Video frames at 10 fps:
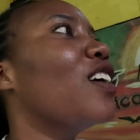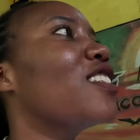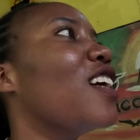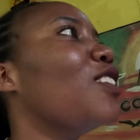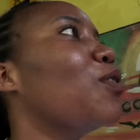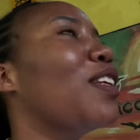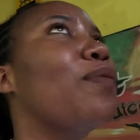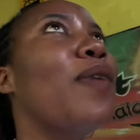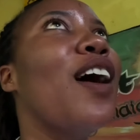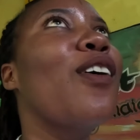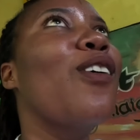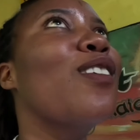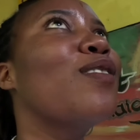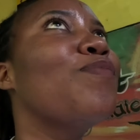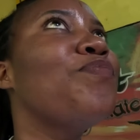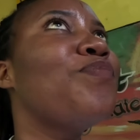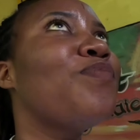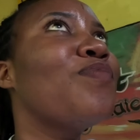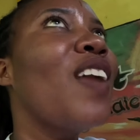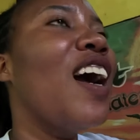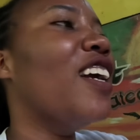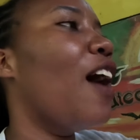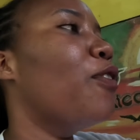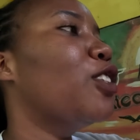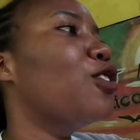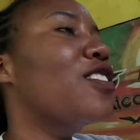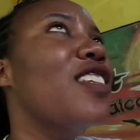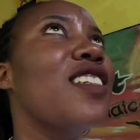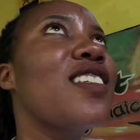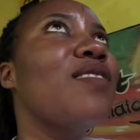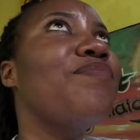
start with mango. Yes. I will choose this.